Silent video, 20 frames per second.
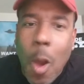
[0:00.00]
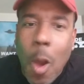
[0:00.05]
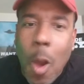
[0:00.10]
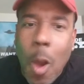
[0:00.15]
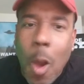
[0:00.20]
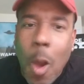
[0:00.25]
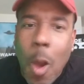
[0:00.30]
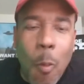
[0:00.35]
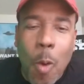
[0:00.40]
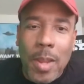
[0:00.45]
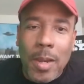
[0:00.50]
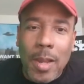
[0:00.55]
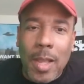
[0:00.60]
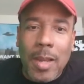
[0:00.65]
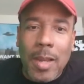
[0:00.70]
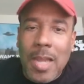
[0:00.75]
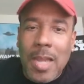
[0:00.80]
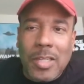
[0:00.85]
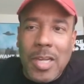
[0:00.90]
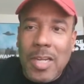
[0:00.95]
No woman,
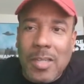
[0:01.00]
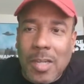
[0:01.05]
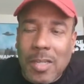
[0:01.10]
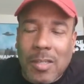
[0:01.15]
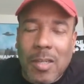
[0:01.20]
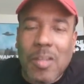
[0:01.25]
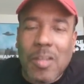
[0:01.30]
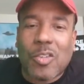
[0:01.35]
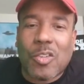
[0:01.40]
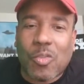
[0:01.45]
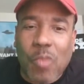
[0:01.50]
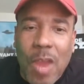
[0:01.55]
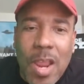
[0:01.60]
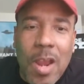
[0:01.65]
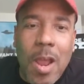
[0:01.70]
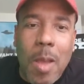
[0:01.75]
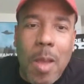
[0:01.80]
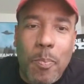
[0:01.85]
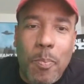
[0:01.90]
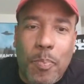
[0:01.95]
unless she's just a
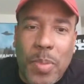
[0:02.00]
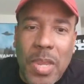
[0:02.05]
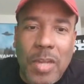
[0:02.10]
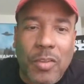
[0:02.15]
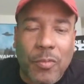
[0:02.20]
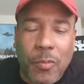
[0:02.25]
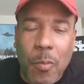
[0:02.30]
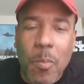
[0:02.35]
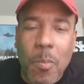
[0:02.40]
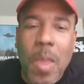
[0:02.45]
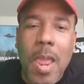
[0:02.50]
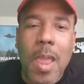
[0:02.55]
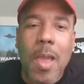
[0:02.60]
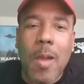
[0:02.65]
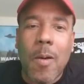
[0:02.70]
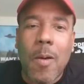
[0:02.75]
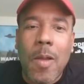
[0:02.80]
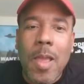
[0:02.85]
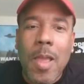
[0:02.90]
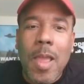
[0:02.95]
straight-up bitch from
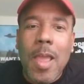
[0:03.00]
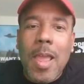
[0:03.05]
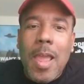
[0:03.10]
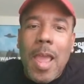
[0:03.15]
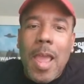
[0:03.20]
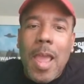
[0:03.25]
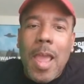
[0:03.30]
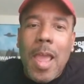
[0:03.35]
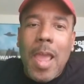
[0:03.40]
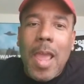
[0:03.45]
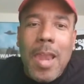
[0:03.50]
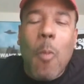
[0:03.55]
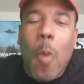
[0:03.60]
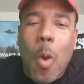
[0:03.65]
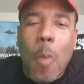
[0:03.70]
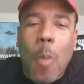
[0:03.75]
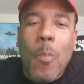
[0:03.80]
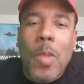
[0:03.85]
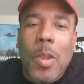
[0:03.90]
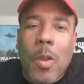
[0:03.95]
hell. Ain't no
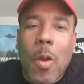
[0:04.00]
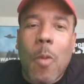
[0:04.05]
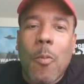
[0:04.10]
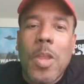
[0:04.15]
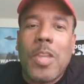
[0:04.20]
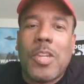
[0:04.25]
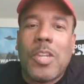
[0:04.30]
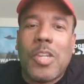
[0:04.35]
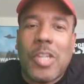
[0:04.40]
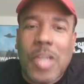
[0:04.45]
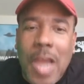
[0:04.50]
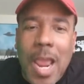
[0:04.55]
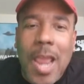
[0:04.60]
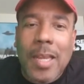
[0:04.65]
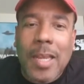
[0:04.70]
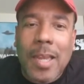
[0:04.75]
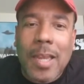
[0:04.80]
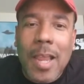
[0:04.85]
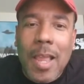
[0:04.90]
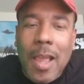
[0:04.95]
woman going to
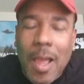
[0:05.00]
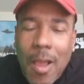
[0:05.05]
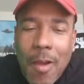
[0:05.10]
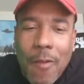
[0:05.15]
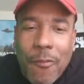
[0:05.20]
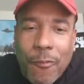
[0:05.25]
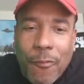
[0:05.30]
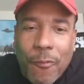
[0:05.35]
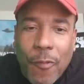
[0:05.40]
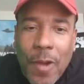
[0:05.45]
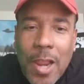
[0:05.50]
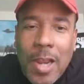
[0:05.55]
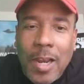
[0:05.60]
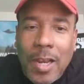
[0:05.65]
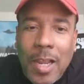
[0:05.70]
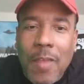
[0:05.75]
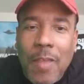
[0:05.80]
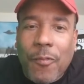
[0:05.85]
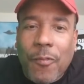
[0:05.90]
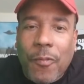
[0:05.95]
reject a
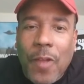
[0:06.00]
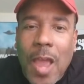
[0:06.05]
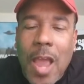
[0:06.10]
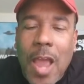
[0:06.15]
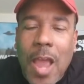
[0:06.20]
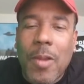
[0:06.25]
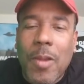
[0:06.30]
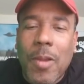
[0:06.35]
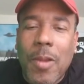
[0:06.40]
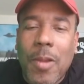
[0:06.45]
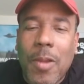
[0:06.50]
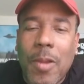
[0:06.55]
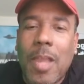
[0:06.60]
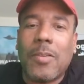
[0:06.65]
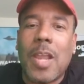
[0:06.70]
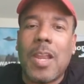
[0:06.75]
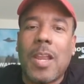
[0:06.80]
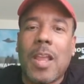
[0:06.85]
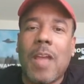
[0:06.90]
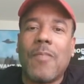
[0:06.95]
friendly, flattering,
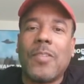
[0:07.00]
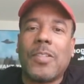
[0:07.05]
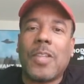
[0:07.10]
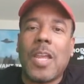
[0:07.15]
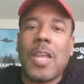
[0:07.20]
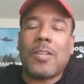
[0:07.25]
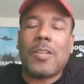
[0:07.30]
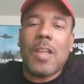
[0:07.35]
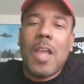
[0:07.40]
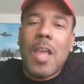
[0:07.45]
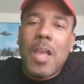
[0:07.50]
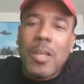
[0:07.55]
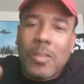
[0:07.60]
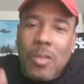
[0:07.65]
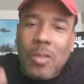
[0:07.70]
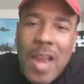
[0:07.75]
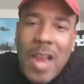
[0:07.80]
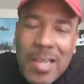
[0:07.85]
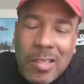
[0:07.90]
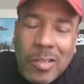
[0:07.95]
entertaining conversation.
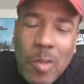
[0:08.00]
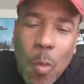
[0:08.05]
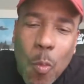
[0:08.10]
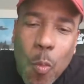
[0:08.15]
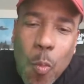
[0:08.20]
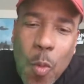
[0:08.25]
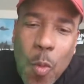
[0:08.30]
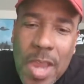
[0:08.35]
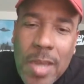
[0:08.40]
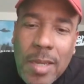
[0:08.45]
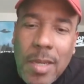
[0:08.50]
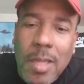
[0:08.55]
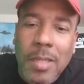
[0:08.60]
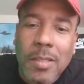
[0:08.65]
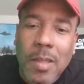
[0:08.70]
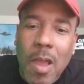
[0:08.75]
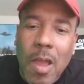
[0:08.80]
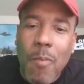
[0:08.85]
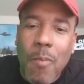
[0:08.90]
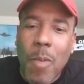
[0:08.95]
So that's the
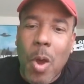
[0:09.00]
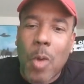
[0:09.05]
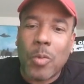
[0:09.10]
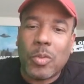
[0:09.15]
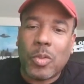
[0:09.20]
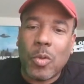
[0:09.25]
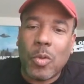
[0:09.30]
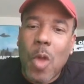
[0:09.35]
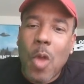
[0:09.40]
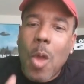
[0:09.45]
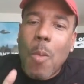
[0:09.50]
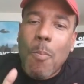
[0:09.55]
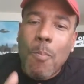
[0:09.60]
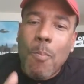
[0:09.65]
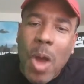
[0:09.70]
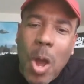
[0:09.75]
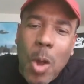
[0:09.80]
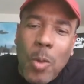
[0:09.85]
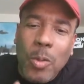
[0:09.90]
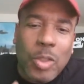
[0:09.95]
weakness of mode two.
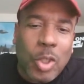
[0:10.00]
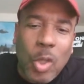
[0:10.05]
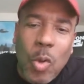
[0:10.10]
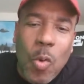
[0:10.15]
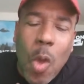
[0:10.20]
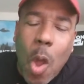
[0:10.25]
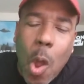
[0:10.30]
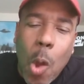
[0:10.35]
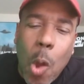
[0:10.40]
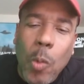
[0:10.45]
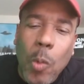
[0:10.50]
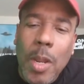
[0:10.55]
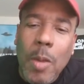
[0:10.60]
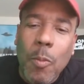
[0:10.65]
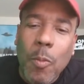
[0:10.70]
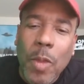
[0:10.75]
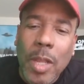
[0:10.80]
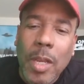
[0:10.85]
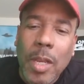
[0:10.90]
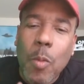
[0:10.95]
Mode two
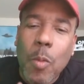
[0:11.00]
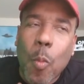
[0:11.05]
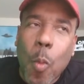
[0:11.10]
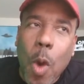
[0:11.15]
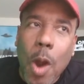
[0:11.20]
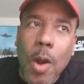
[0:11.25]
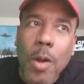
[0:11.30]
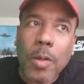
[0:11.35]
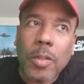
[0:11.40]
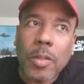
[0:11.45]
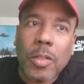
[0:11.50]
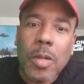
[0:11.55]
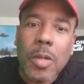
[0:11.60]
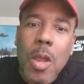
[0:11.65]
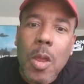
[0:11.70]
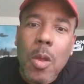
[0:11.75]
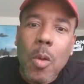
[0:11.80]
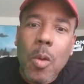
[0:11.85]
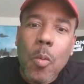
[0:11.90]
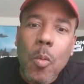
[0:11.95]
only really
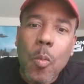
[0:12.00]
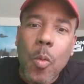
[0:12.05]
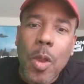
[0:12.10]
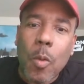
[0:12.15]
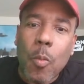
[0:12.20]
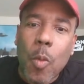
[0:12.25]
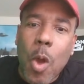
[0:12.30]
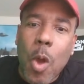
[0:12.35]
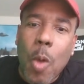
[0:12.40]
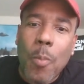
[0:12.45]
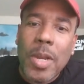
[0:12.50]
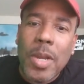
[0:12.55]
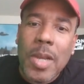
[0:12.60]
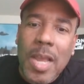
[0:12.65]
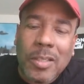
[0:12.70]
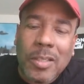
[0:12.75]
works with a woman